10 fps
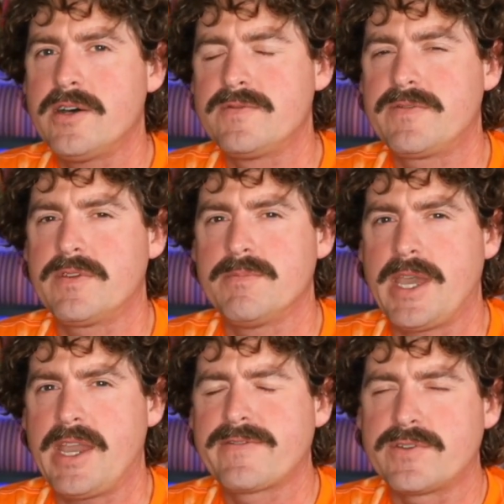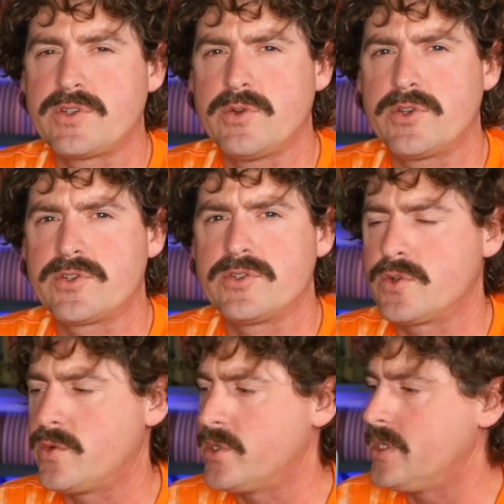of different bags for
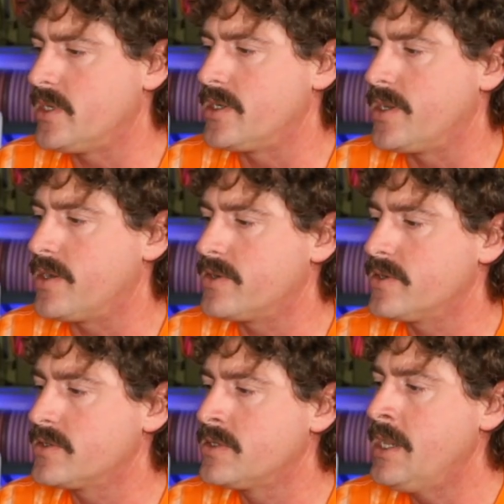$229.